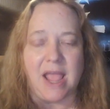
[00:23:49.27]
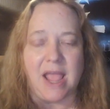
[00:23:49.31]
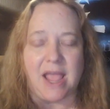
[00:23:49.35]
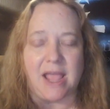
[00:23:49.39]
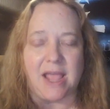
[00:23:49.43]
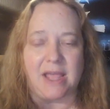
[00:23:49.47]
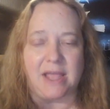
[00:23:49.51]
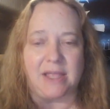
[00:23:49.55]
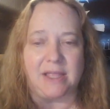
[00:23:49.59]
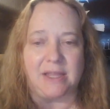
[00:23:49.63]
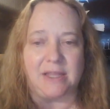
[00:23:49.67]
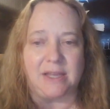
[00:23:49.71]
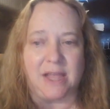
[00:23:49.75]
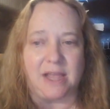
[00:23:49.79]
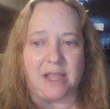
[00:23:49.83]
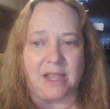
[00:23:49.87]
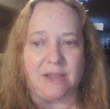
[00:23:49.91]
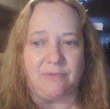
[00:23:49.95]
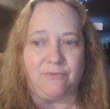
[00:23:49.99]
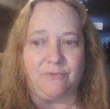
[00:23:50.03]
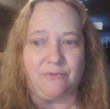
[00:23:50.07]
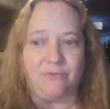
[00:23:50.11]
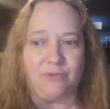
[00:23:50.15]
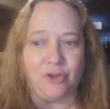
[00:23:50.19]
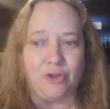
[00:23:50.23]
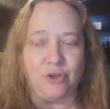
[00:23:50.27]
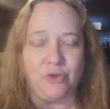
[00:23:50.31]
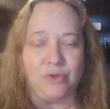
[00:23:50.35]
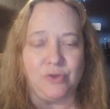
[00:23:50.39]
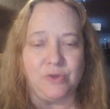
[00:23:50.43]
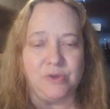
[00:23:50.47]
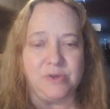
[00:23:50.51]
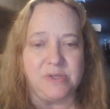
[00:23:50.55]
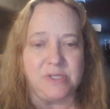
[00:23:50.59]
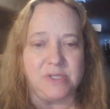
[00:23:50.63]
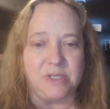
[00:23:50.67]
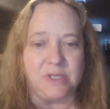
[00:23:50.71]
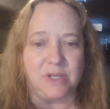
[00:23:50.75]
And I
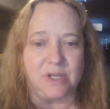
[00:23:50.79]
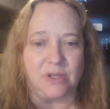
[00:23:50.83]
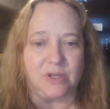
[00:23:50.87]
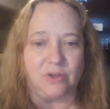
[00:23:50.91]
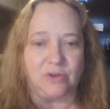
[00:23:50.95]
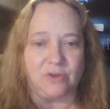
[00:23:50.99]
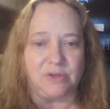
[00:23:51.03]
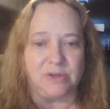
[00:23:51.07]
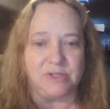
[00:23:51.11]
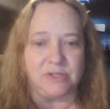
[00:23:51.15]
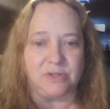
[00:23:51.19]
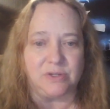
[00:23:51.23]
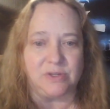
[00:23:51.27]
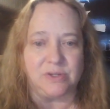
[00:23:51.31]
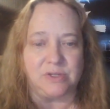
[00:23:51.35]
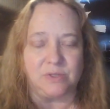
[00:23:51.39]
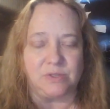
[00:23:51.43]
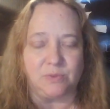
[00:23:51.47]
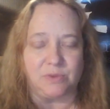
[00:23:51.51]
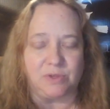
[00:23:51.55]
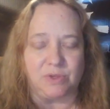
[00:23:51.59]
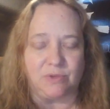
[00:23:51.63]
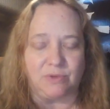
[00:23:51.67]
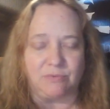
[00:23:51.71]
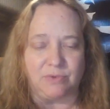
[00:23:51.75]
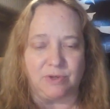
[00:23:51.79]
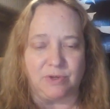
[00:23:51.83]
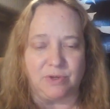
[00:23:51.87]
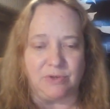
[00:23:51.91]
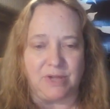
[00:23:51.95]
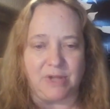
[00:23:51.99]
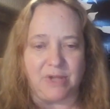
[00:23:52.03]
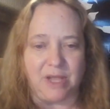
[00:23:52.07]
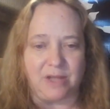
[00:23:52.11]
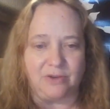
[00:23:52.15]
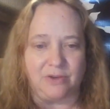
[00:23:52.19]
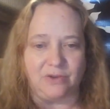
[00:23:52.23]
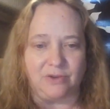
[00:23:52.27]
infuse the crystals with the rune
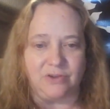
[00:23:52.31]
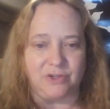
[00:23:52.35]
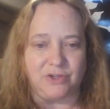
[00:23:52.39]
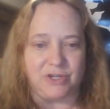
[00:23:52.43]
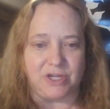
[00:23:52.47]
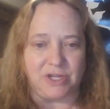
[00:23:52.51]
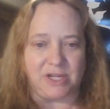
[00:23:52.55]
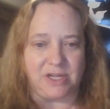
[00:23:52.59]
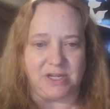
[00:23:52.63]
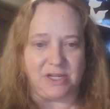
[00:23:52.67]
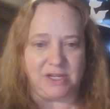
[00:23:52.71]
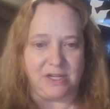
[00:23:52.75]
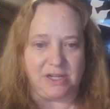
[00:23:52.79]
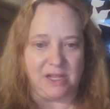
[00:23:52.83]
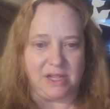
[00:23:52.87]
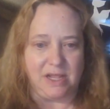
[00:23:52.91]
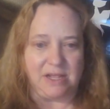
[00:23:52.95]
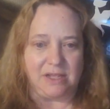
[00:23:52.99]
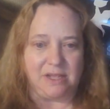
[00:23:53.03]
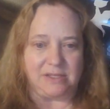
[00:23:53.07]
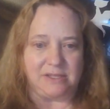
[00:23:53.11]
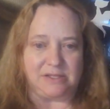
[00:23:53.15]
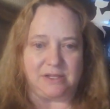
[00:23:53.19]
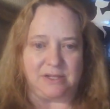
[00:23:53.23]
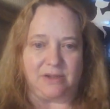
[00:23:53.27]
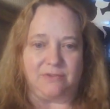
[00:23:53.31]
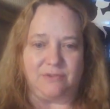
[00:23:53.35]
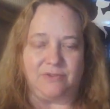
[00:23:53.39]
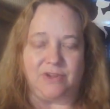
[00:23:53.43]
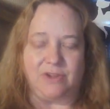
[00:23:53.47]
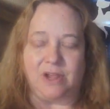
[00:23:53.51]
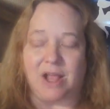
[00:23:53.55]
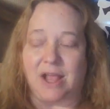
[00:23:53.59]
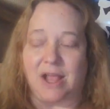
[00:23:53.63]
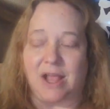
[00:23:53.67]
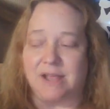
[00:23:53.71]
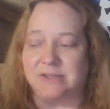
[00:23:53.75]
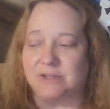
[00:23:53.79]
energy. So if you
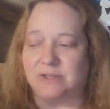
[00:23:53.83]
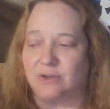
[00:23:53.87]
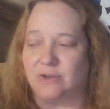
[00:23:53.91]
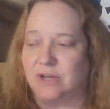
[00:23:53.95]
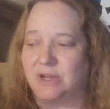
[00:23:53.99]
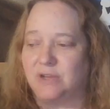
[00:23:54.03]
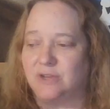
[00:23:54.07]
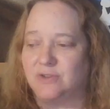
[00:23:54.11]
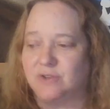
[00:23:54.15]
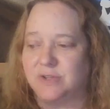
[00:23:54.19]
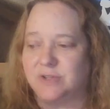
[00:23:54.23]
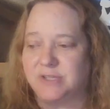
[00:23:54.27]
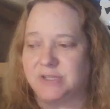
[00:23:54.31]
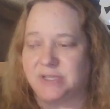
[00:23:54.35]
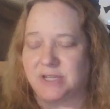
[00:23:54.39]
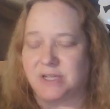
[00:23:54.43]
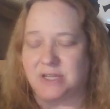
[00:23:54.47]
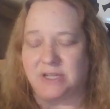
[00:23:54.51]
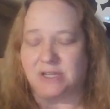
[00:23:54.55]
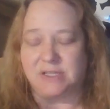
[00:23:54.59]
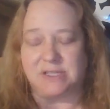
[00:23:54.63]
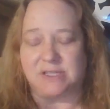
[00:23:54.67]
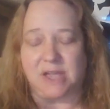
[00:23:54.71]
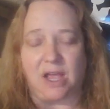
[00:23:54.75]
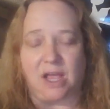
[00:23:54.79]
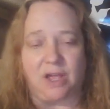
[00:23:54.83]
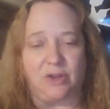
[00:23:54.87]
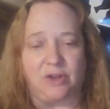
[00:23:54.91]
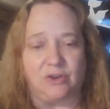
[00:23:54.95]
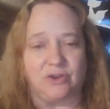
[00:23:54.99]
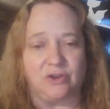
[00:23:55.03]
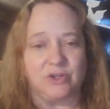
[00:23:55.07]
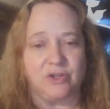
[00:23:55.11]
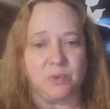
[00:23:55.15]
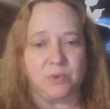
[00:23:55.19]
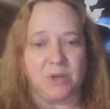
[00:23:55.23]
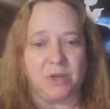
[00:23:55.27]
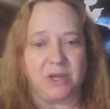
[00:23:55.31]
guys are interested, it's
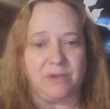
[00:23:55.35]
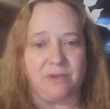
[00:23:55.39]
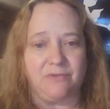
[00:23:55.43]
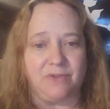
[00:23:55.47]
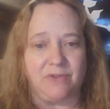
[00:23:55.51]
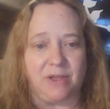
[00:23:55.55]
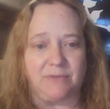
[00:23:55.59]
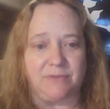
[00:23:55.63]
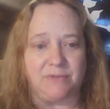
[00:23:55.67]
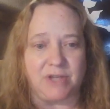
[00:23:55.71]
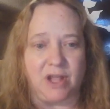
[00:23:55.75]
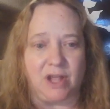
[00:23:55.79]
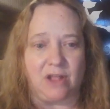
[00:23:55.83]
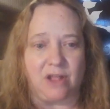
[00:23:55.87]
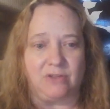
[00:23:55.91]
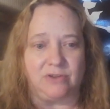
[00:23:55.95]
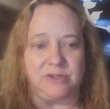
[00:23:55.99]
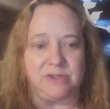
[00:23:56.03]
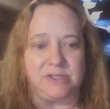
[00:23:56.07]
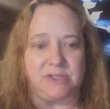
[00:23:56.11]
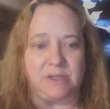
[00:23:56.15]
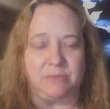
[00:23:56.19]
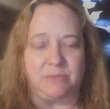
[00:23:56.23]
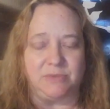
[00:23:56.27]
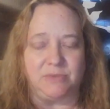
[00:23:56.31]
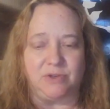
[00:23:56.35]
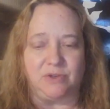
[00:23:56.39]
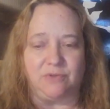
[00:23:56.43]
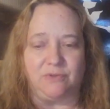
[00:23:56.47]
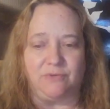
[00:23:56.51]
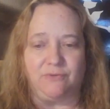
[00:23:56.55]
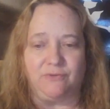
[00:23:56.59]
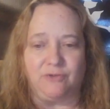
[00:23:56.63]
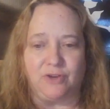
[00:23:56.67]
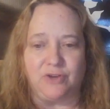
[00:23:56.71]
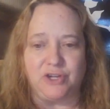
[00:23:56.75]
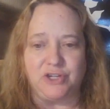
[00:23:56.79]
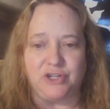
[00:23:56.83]
$125. I'm doing
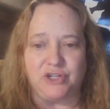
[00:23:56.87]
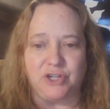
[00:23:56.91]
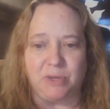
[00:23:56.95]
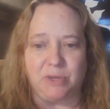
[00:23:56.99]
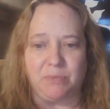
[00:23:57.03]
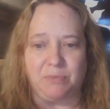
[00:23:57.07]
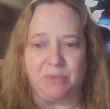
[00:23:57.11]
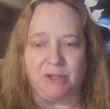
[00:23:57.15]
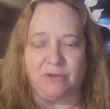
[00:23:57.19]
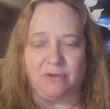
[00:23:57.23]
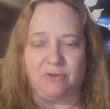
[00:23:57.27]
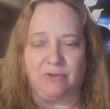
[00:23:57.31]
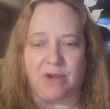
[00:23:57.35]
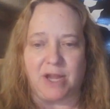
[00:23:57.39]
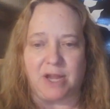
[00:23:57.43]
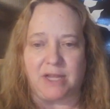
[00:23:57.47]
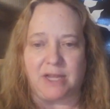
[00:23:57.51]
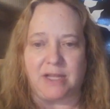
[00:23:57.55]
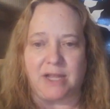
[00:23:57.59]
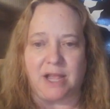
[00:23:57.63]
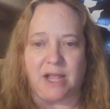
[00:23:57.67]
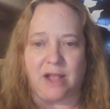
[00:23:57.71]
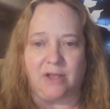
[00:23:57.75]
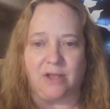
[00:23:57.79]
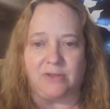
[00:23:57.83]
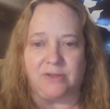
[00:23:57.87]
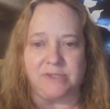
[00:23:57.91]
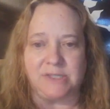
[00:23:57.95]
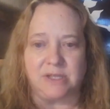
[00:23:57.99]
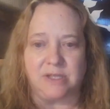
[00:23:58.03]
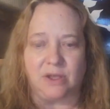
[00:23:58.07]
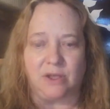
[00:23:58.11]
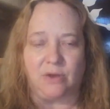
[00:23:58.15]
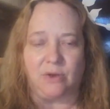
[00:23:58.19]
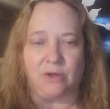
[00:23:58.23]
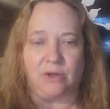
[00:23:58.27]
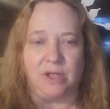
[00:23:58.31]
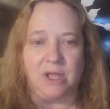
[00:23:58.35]
free shipping right now.
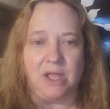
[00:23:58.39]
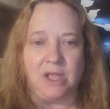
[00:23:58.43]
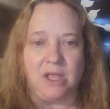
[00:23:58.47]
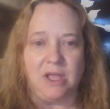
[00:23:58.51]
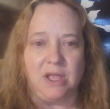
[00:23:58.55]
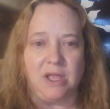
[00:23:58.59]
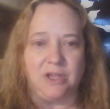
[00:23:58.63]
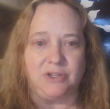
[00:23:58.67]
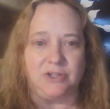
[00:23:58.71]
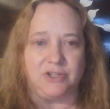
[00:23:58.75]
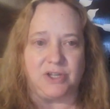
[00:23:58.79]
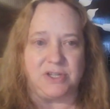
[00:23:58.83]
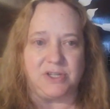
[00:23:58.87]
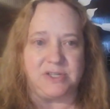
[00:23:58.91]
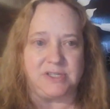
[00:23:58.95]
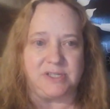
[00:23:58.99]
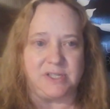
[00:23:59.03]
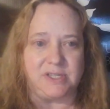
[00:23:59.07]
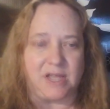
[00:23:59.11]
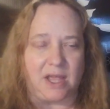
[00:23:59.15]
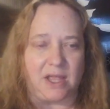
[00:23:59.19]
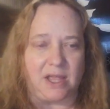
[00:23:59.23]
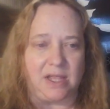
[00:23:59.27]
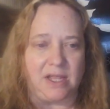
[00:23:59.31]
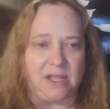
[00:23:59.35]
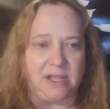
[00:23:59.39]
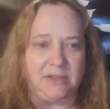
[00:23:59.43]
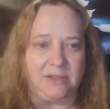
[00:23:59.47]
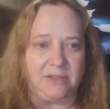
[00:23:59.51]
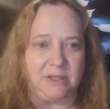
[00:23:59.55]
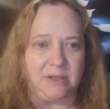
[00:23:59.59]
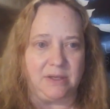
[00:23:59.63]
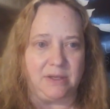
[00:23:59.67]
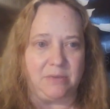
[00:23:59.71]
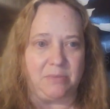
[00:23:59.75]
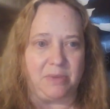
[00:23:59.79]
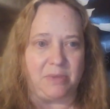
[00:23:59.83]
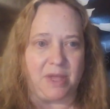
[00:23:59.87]
So just uh, hit the